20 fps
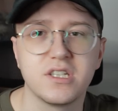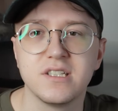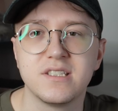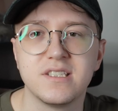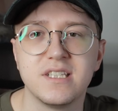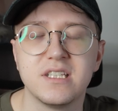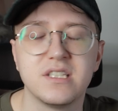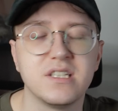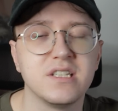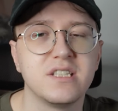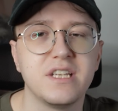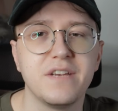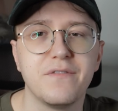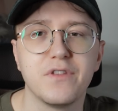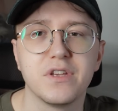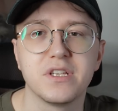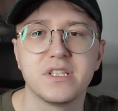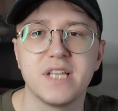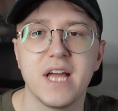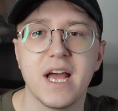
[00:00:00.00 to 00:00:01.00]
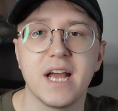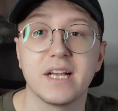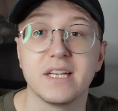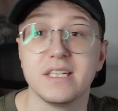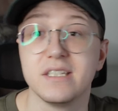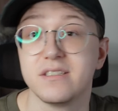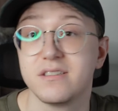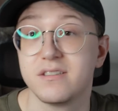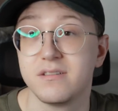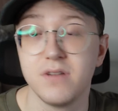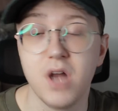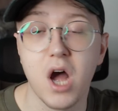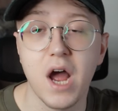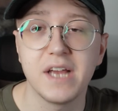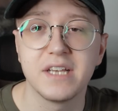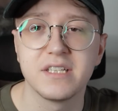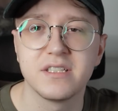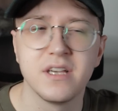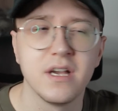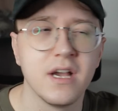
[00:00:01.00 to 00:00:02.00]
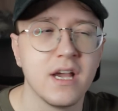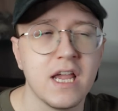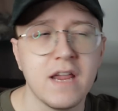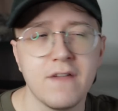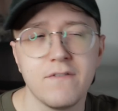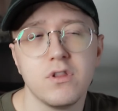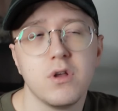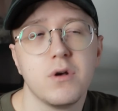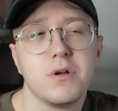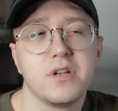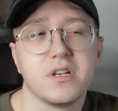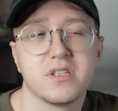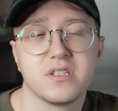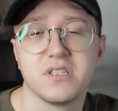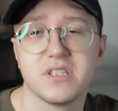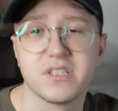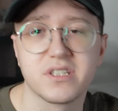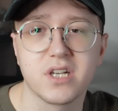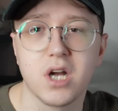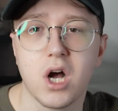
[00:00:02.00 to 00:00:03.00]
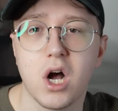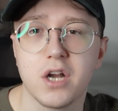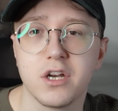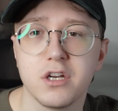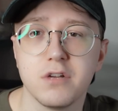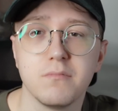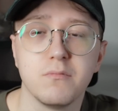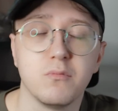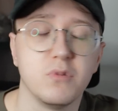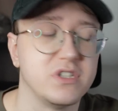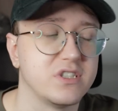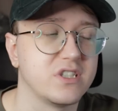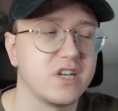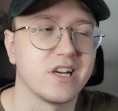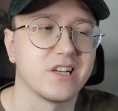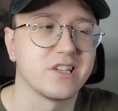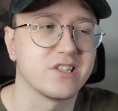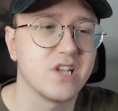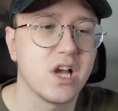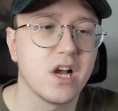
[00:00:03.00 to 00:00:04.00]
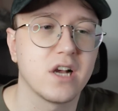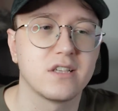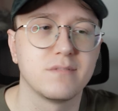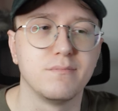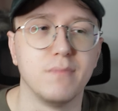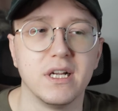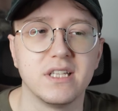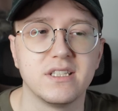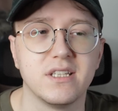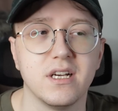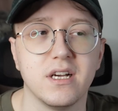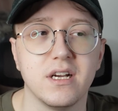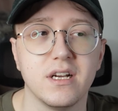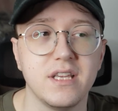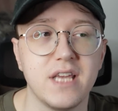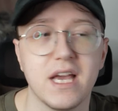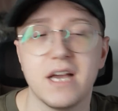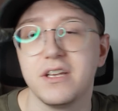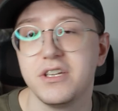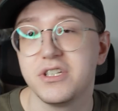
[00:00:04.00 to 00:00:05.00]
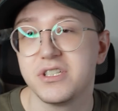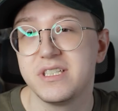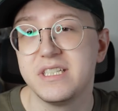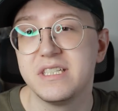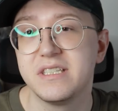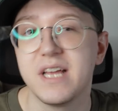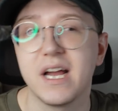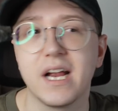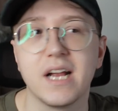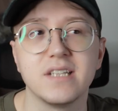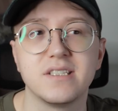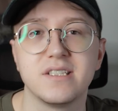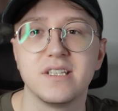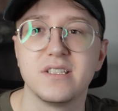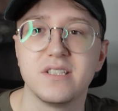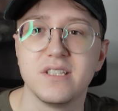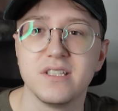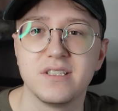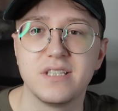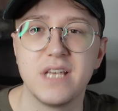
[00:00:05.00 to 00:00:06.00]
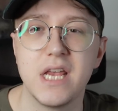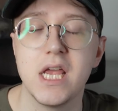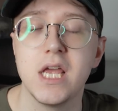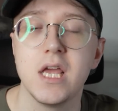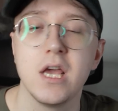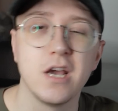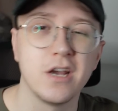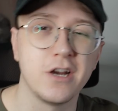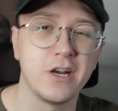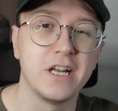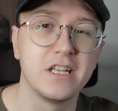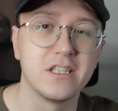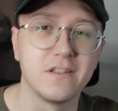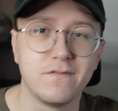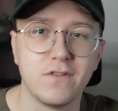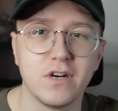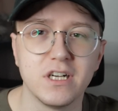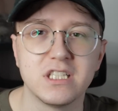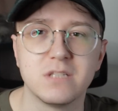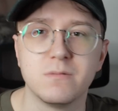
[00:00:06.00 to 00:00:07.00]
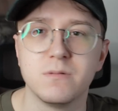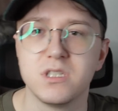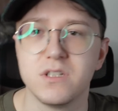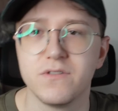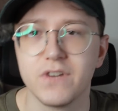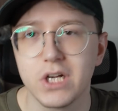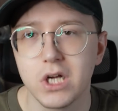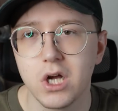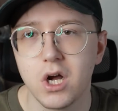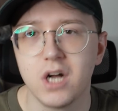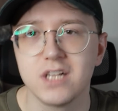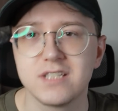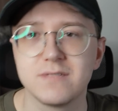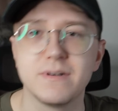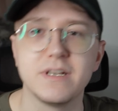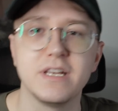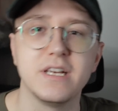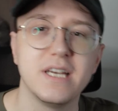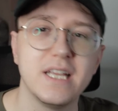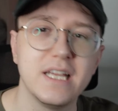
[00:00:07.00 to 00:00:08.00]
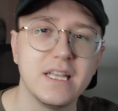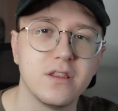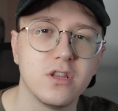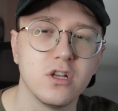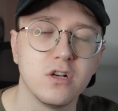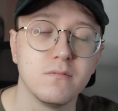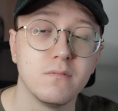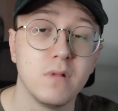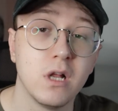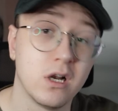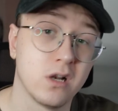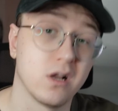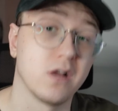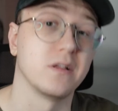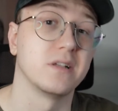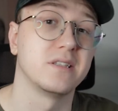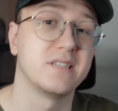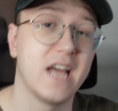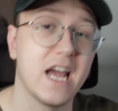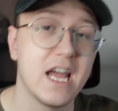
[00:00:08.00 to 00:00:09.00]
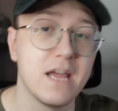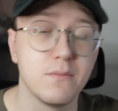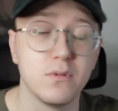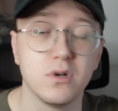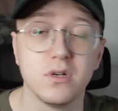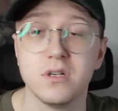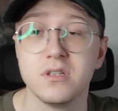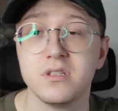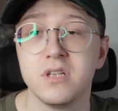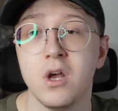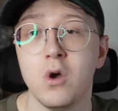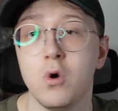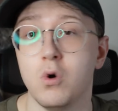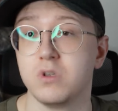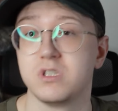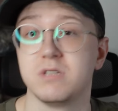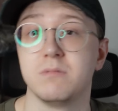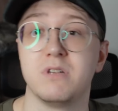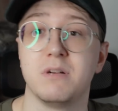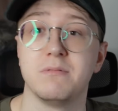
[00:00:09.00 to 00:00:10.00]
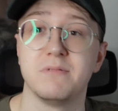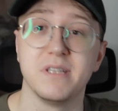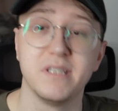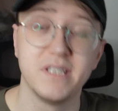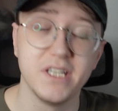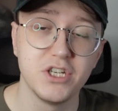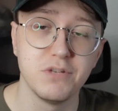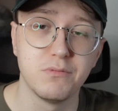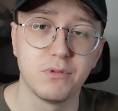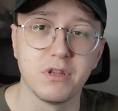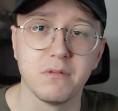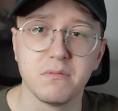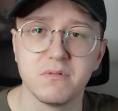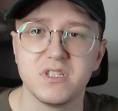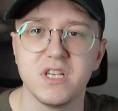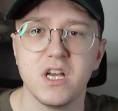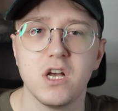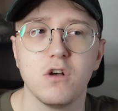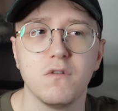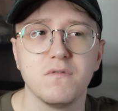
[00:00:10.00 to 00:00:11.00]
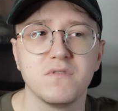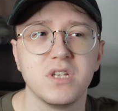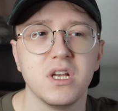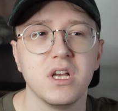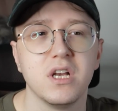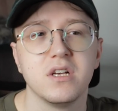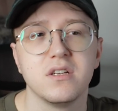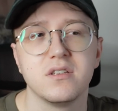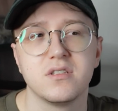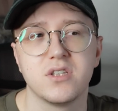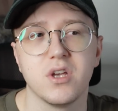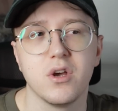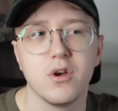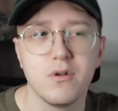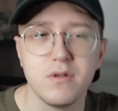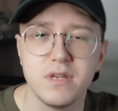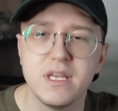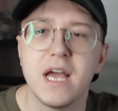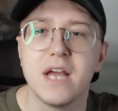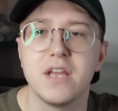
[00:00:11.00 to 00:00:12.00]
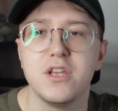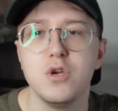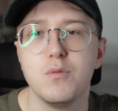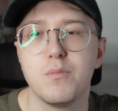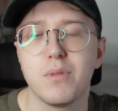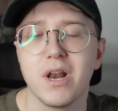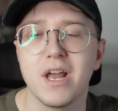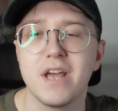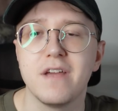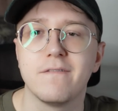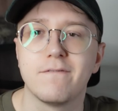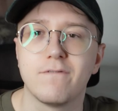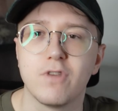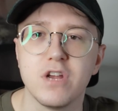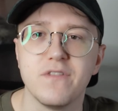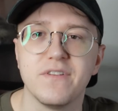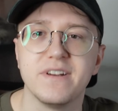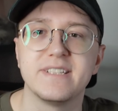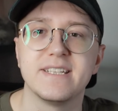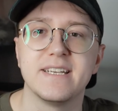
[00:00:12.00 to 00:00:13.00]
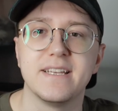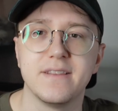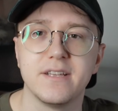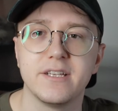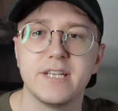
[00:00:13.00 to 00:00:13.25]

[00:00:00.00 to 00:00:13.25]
consistency for this deck is nice, even though it doesn't discard them, which kind of sucks, but yeah, you just need that consistency. You need to find specific cards when you need them, like the Tamers, or sometimes the Digimon themselves. So yeah, you play 3 of it in the